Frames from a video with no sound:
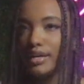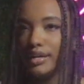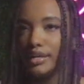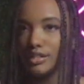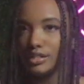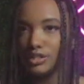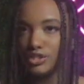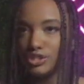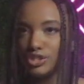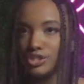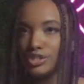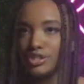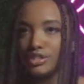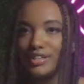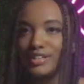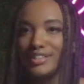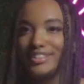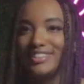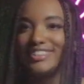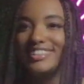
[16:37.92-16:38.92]
Ish.
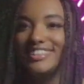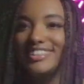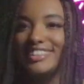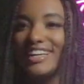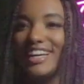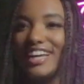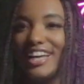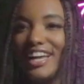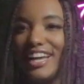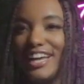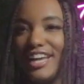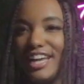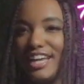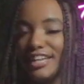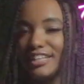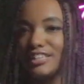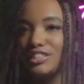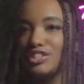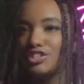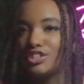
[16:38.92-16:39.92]

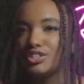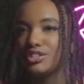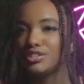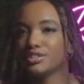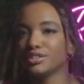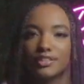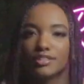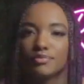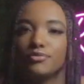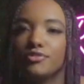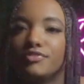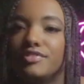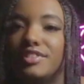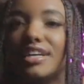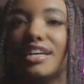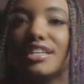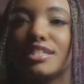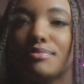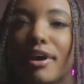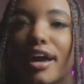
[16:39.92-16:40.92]
Let's move
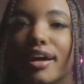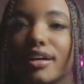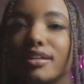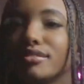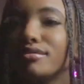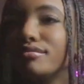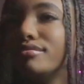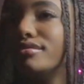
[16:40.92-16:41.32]
this back.